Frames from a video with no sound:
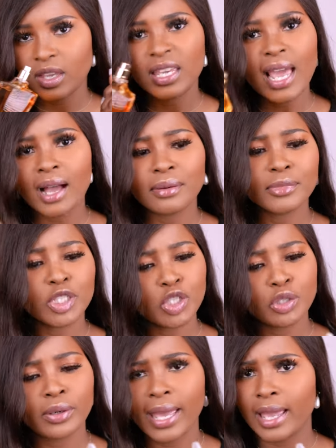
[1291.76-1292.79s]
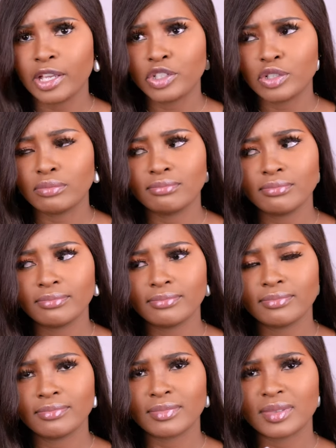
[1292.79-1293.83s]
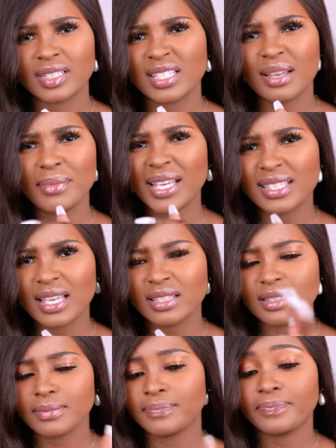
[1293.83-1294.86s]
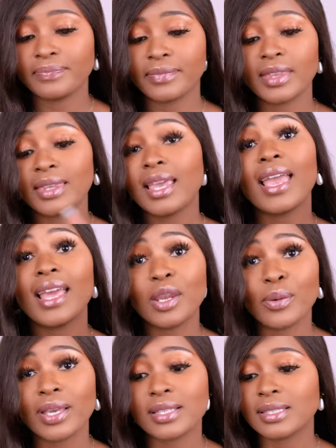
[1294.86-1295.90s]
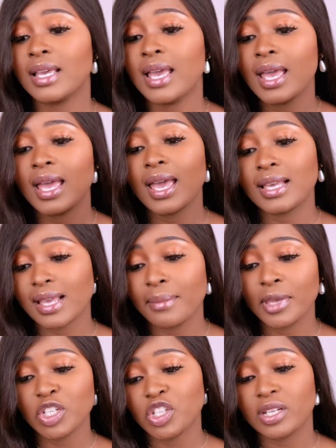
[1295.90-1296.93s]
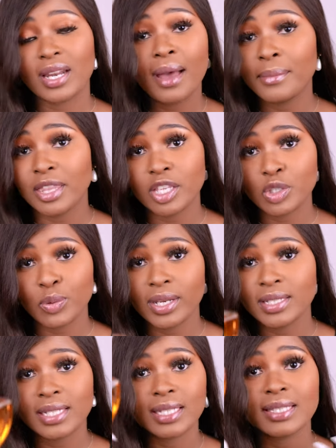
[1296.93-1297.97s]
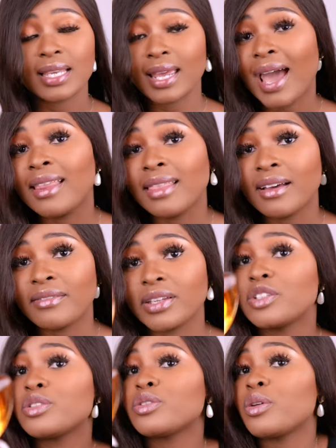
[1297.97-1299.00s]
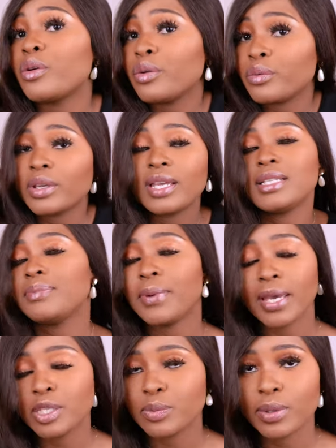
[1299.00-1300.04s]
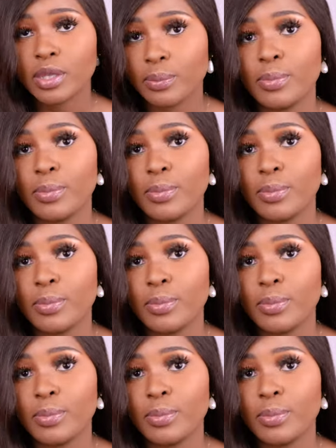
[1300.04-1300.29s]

young, mature age. Does that make sense? Anyways, as I mentioned, I'm in the 20s and I love it. So it depends with the